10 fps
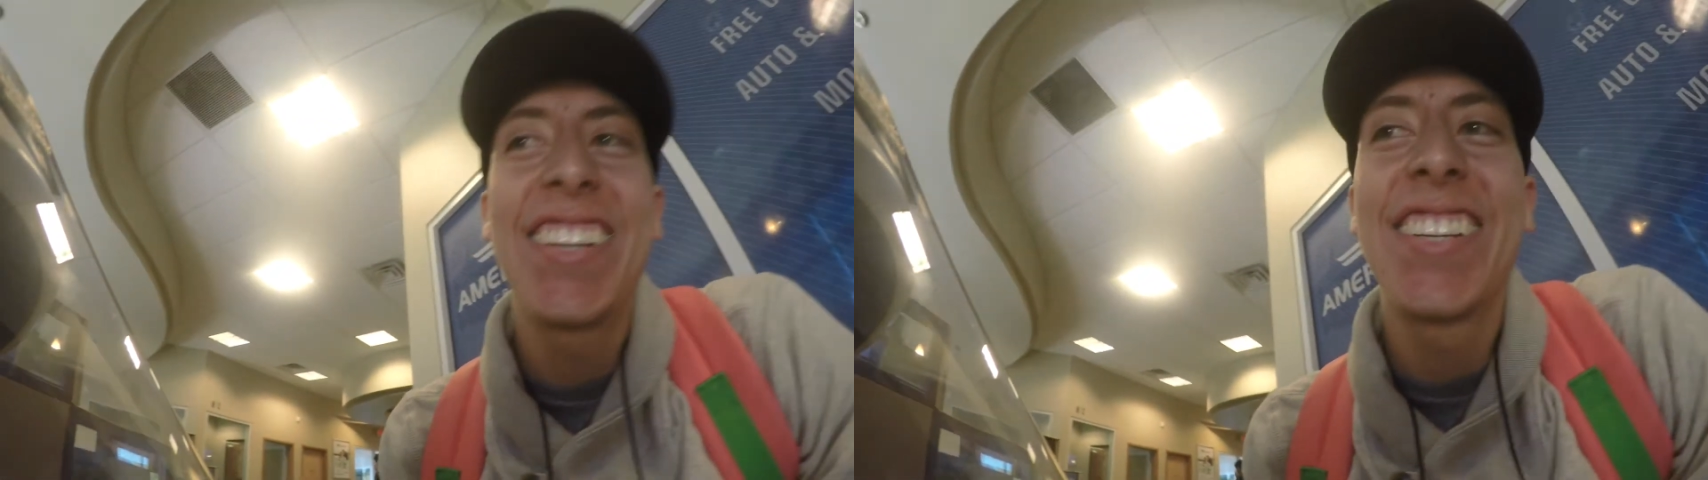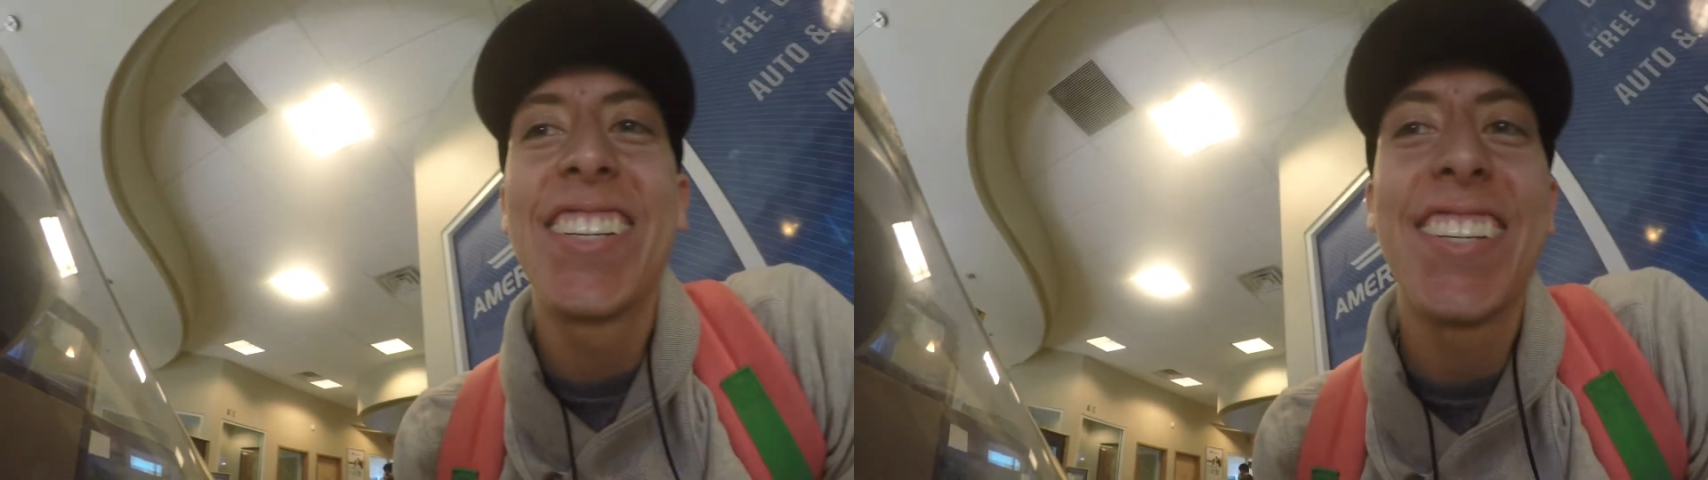
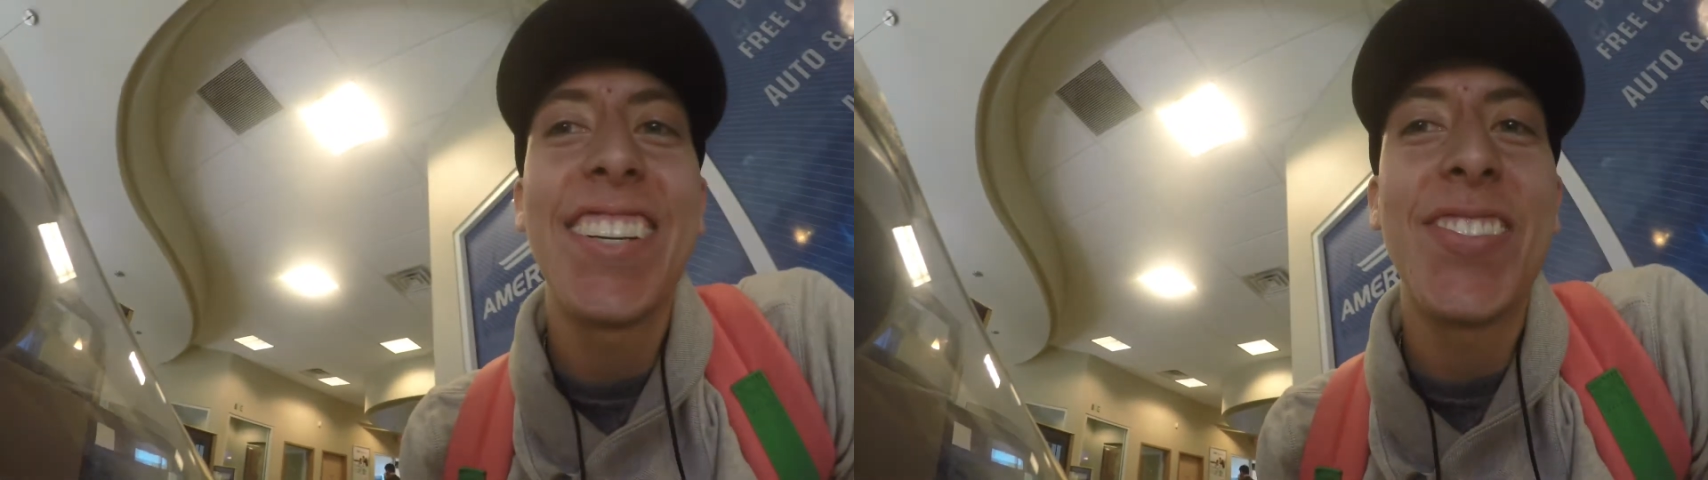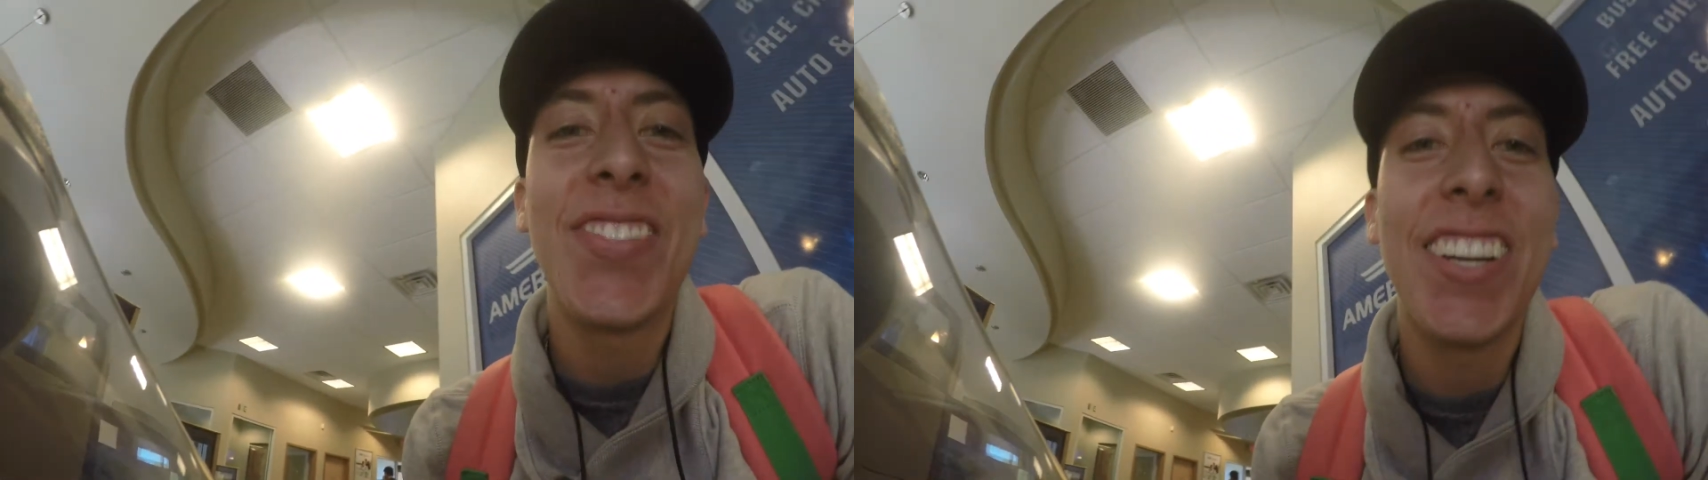Did you
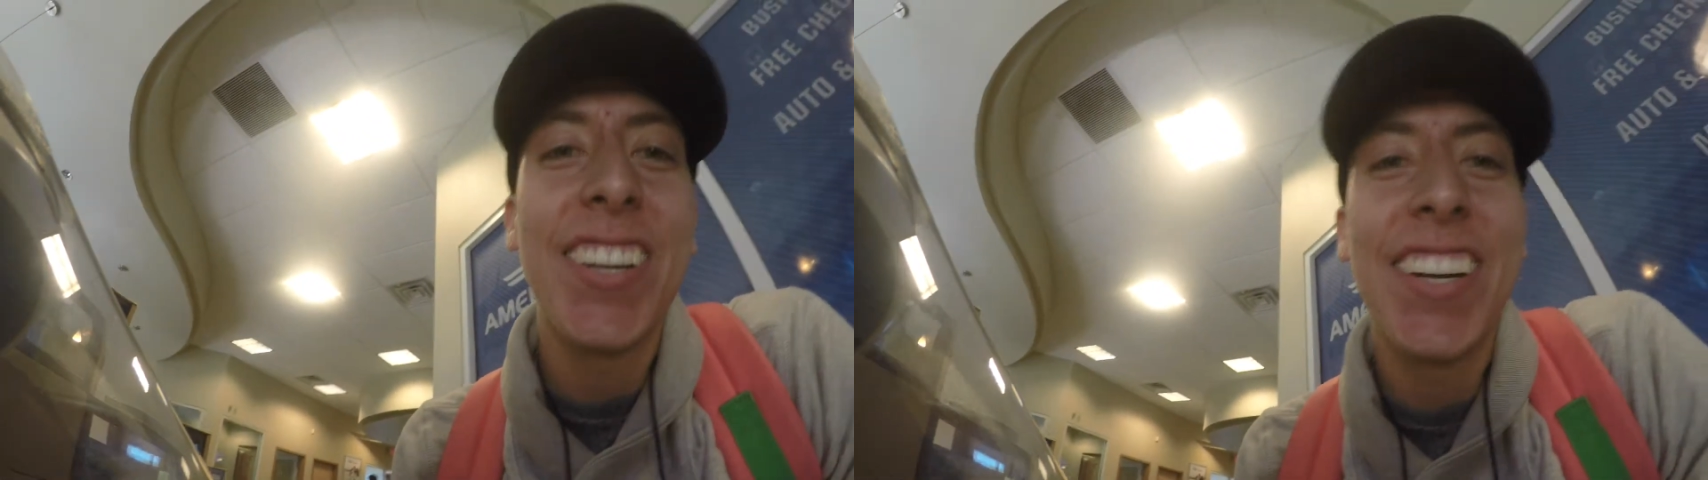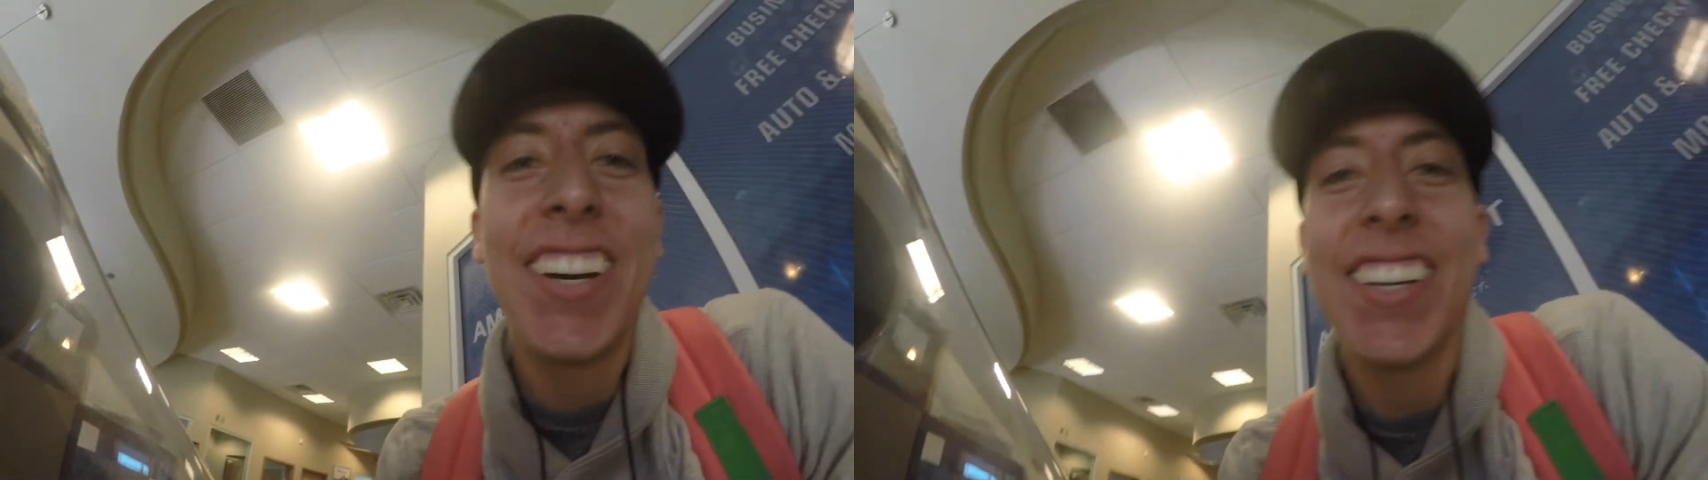guys
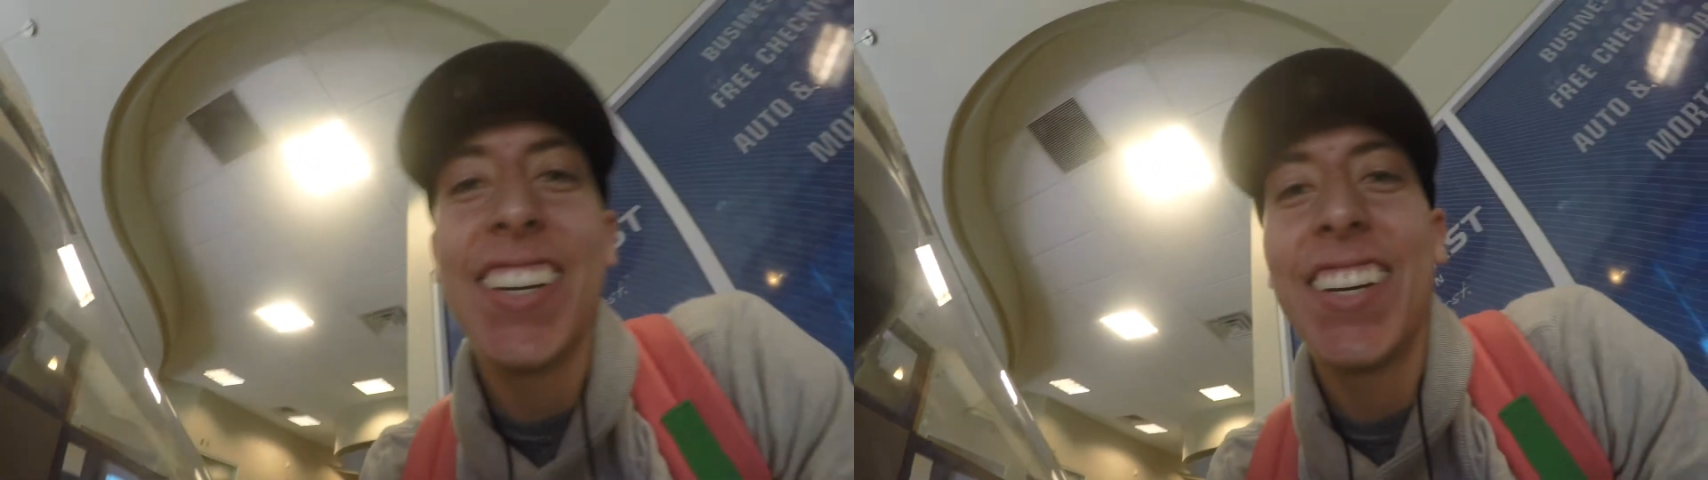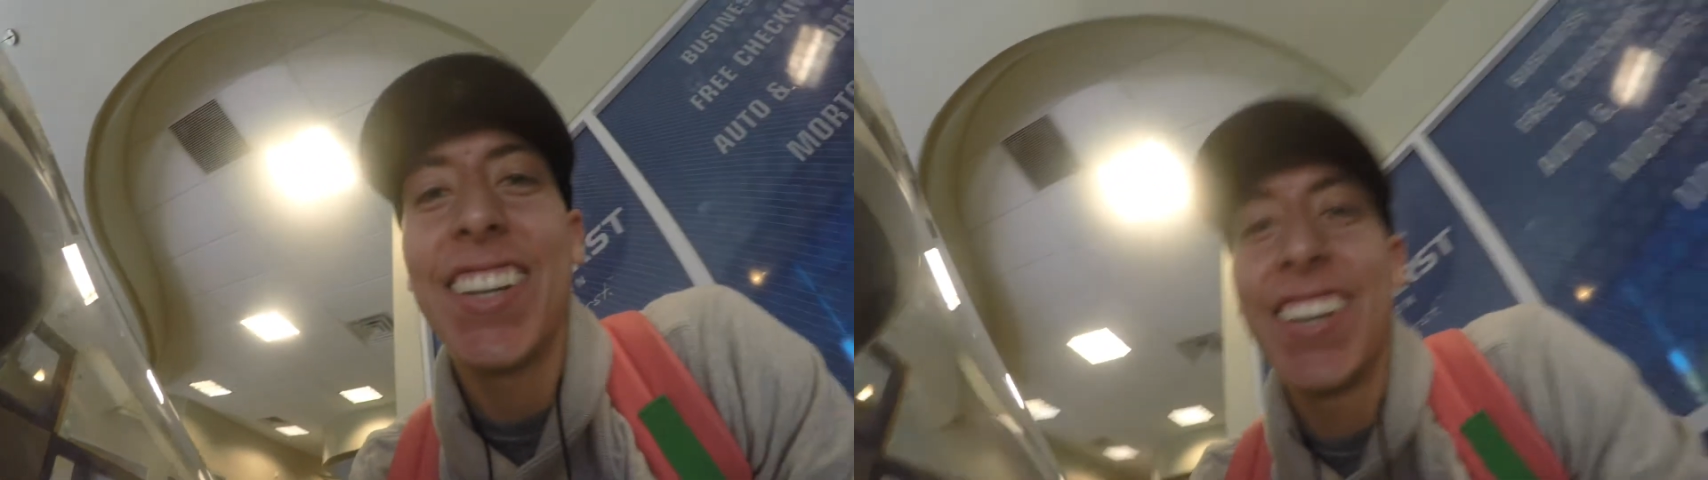figure it out
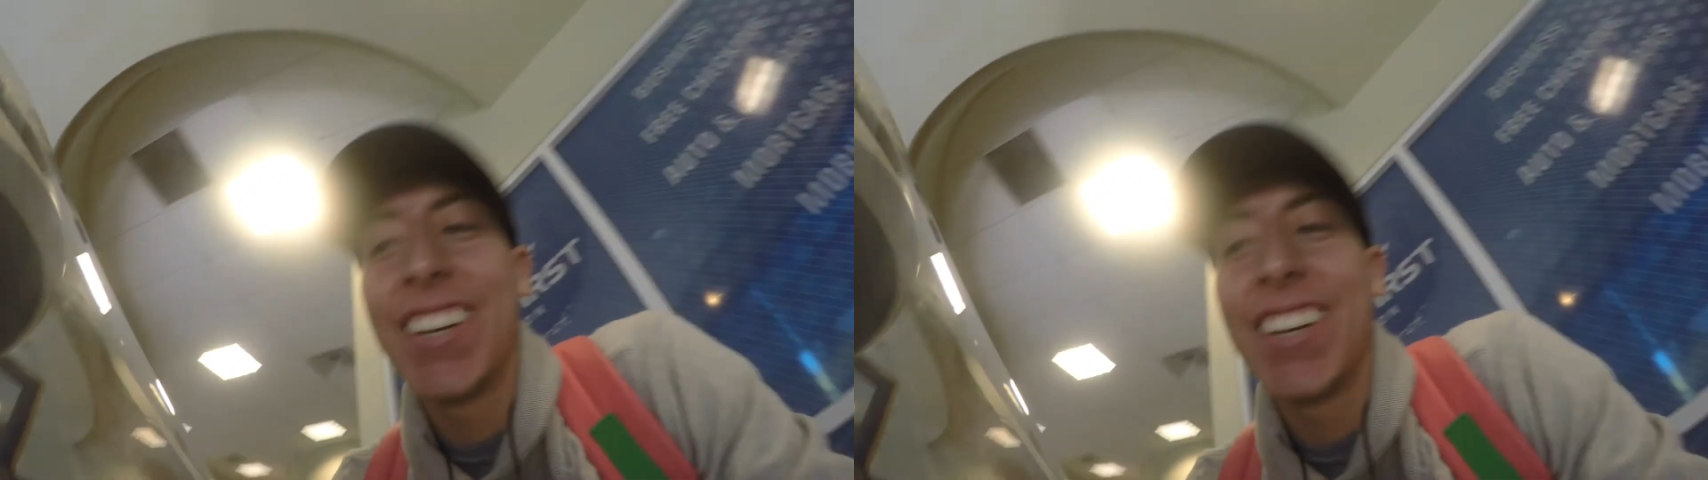yet?